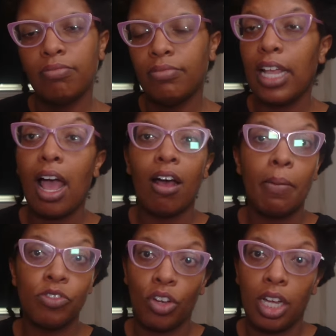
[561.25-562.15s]
Y'all,
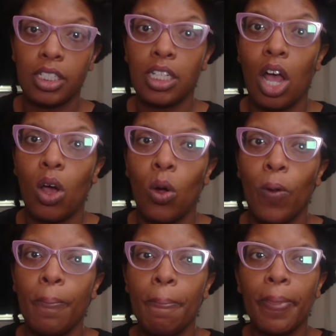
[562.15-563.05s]
I'm drunk.
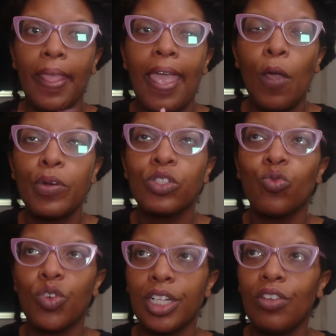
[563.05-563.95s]
So it was
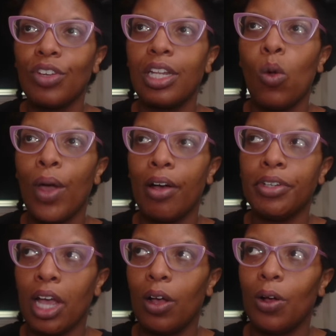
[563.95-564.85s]
really really well
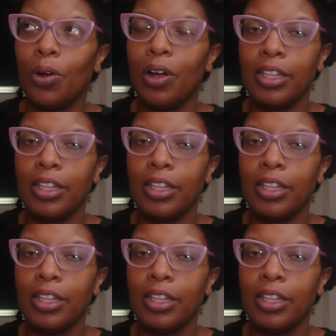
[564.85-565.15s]
known